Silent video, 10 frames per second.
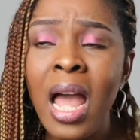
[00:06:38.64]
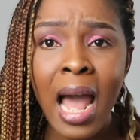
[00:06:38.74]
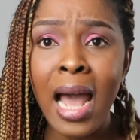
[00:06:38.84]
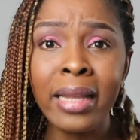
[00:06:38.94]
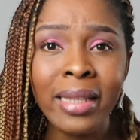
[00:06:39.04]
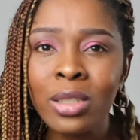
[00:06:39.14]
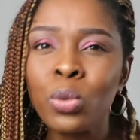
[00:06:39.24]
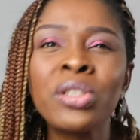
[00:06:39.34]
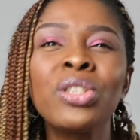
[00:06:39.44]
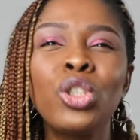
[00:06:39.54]
And it
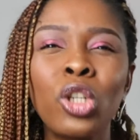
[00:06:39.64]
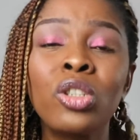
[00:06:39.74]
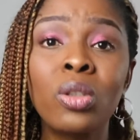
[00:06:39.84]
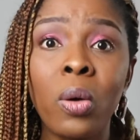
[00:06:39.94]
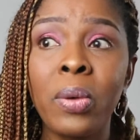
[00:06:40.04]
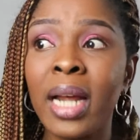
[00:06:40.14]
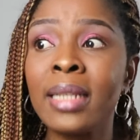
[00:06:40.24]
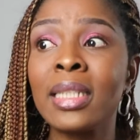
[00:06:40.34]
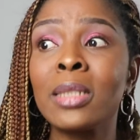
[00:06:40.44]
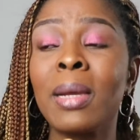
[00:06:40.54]
wasn't just going.
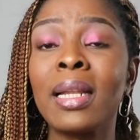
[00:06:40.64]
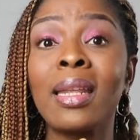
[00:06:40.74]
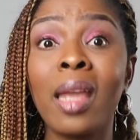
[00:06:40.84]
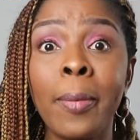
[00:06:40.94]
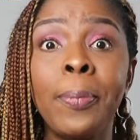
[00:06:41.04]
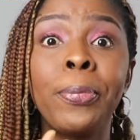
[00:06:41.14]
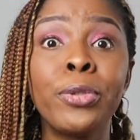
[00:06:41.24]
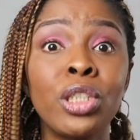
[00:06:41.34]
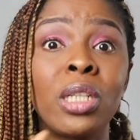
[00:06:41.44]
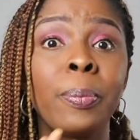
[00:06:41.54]
And this man kept
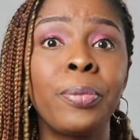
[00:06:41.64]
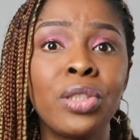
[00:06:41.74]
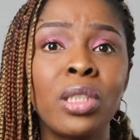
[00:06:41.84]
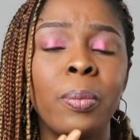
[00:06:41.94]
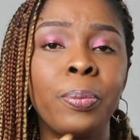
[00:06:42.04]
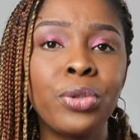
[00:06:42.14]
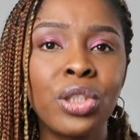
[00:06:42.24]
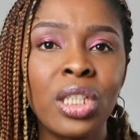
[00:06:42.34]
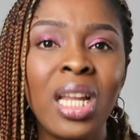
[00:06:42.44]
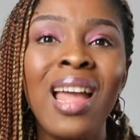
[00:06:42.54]
pushing and pushing and
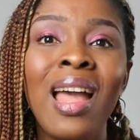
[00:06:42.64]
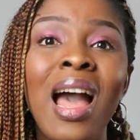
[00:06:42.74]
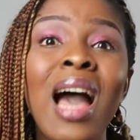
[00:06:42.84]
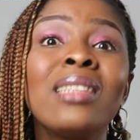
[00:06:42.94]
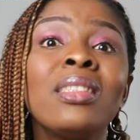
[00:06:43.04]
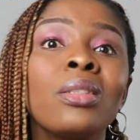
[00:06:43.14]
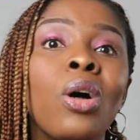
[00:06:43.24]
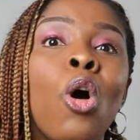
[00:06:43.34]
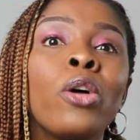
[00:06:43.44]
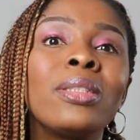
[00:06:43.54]
pushing, and
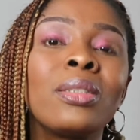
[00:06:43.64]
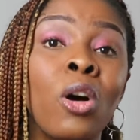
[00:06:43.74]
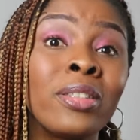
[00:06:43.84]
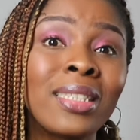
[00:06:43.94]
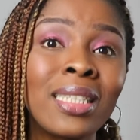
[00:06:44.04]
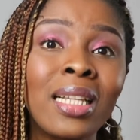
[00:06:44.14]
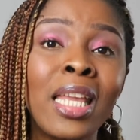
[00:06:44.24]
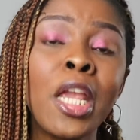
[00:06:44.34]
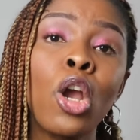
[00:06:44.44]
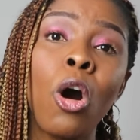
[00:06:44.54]
until
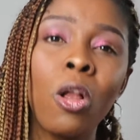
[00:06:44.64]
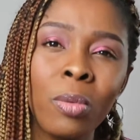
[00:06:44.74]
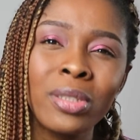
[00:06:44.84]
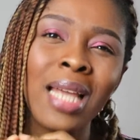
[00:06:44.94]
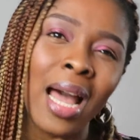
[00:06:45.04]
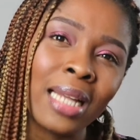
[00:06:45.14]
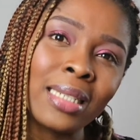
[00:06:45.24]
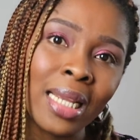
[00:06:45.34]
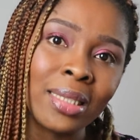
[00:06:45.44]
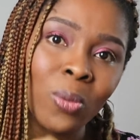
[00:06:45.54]
he almost
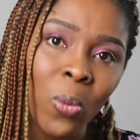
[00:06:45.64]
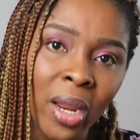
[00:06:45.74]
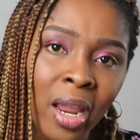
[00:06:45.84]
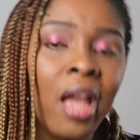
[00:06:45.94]
had his way.